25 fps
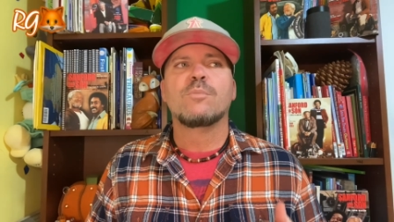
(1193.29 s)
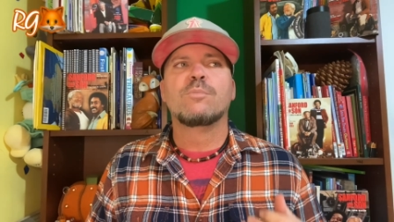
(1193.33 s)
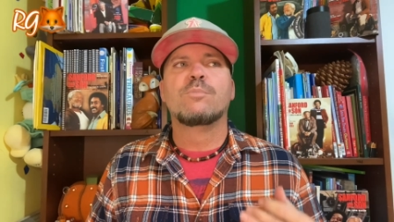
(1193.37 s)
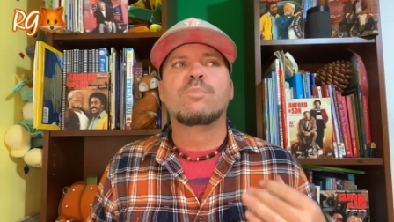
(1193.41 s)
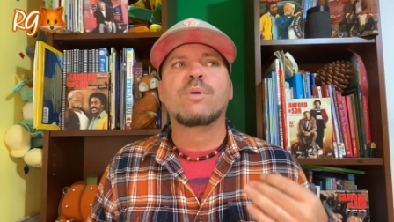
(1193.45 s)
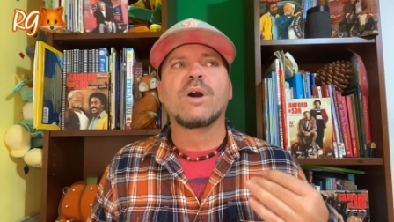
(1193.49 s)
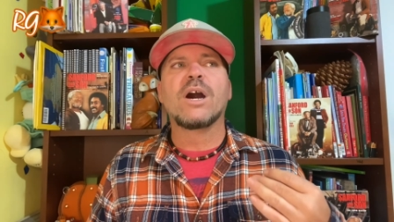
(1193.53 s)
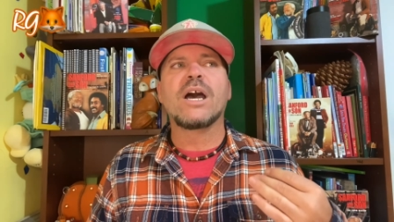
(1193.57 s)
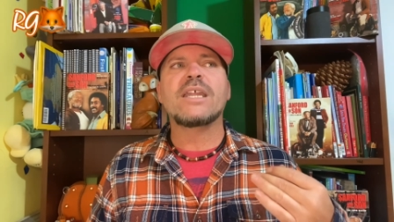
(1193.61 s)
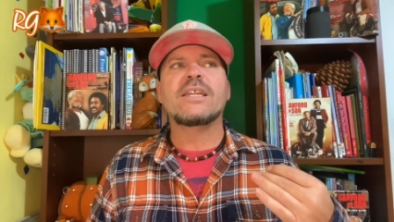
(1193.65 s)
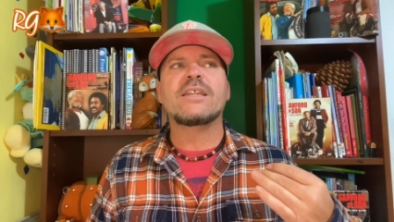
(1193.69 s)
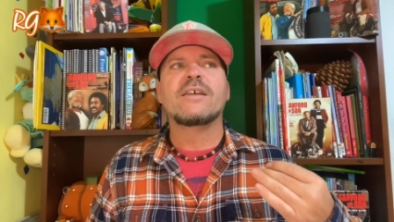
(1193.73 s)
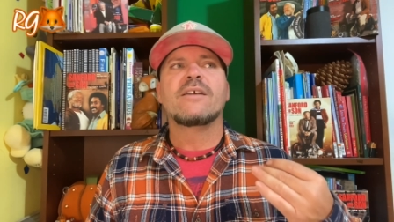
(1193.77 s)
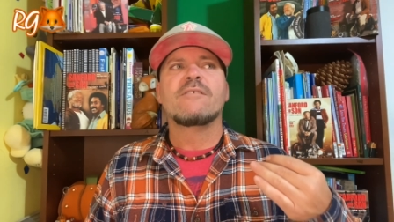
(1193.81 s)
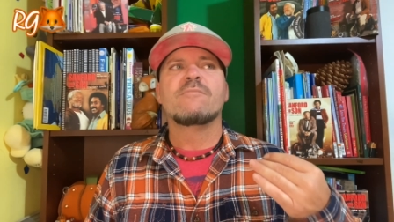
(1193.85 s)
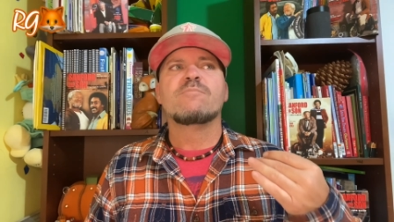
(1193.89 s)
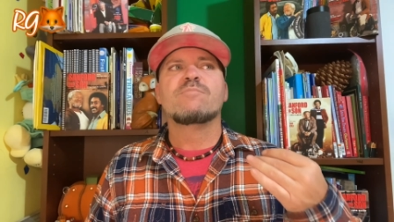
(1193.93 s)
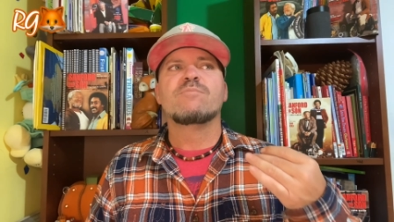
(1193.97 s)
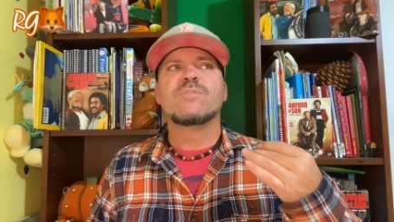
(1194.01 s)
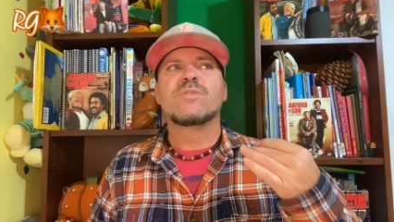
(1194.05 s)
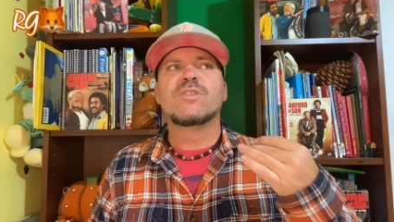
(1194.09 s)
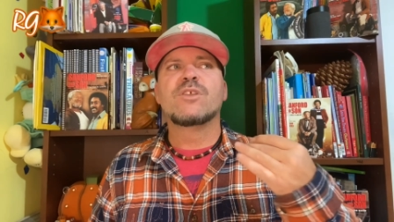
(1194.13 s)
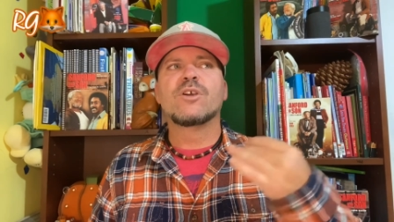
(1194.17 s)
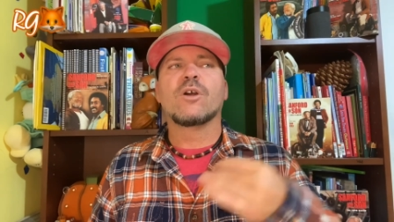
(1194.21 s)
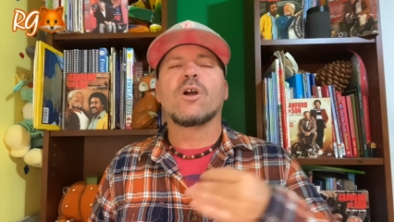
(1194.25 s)
But
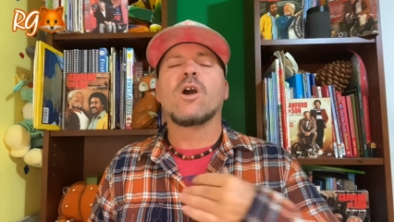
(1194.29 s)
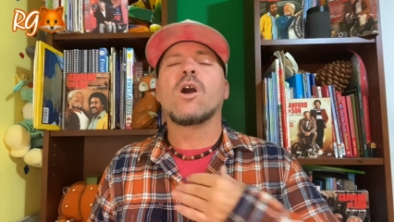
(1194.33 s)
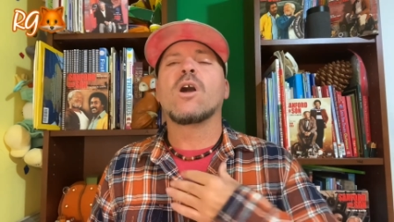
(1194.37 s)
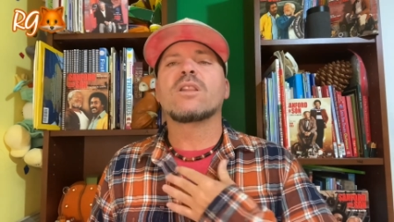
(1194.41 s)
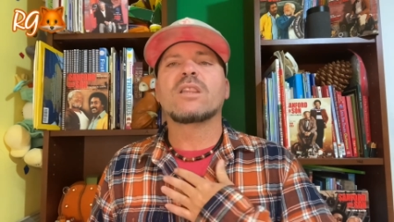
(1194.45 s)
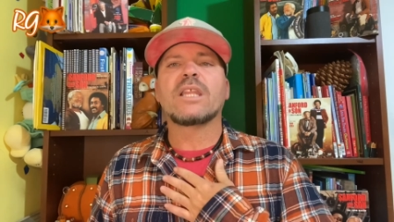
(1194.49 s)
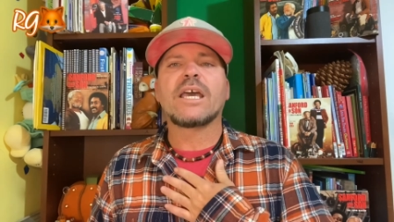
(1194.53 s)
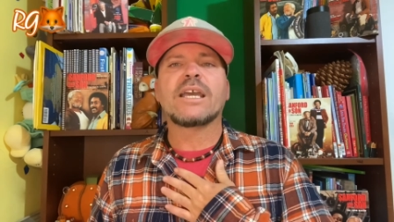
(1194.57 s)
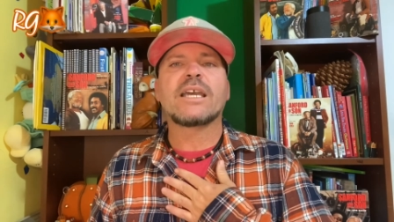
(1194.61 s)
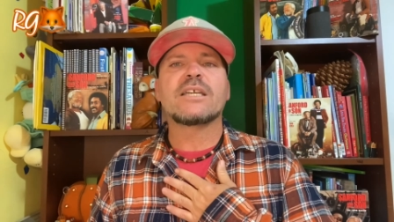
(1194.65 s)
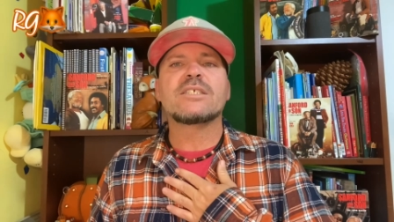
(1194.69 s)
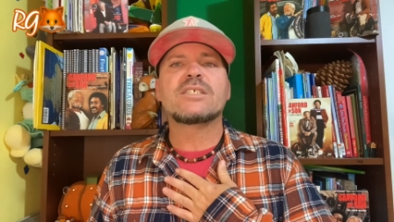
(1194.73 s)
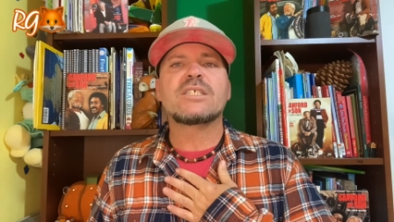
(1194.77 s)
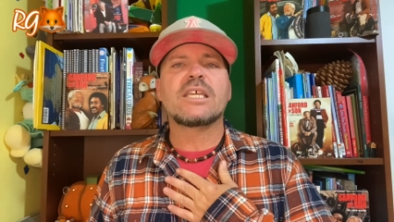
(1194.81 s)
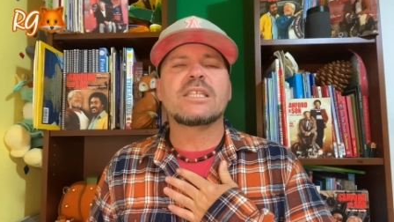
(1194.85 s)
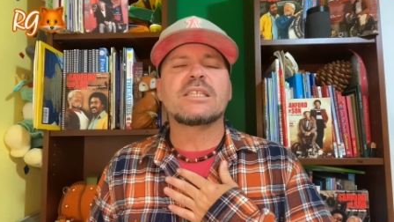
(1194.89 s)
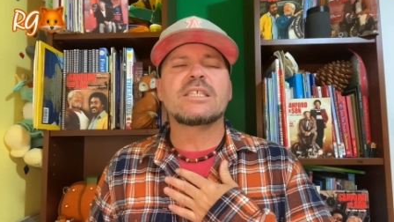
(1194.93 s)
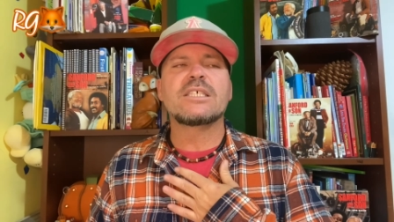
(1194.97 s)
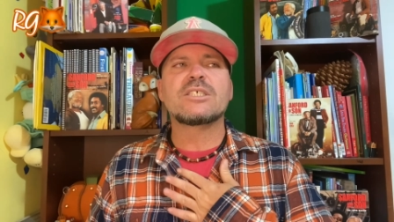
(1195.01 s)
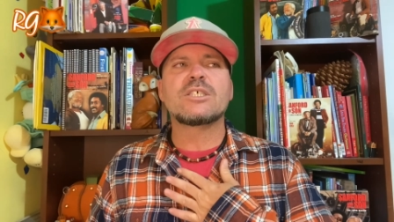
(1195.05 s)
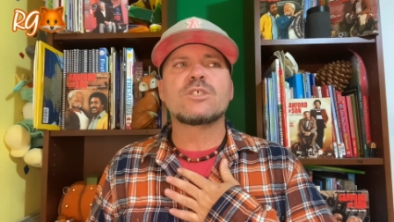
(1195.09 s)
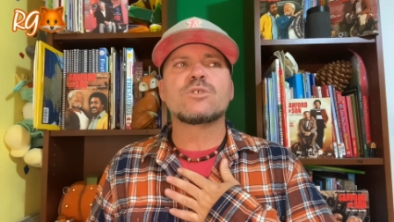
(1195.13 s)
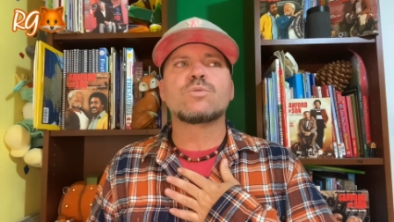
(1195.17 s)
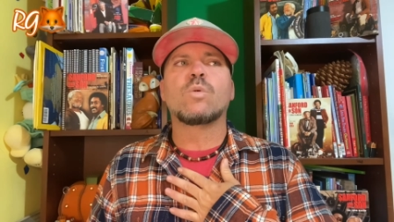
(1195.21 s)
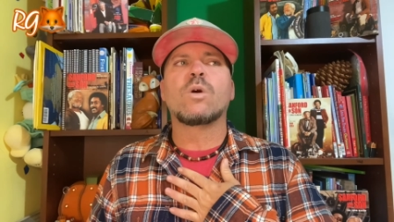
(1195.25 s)
there are, like I said,
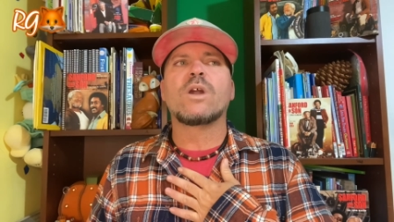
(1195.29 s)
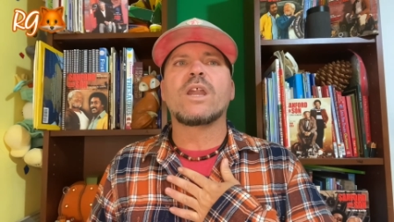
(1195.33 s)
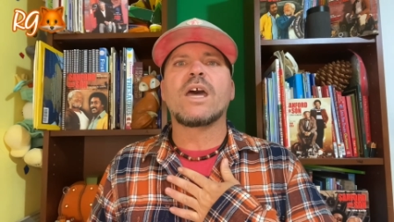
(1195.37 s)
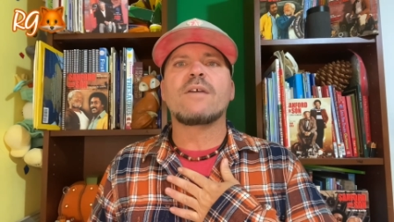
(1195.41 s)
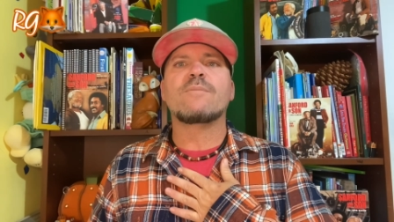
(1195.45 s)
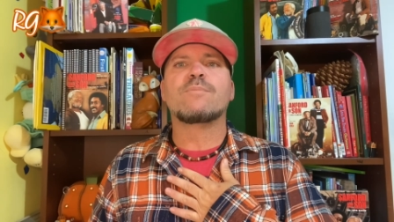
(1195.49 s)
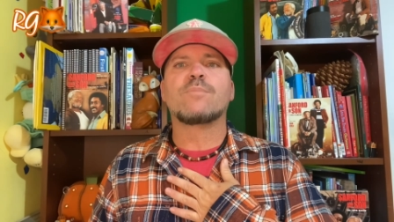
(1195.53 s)
this is one I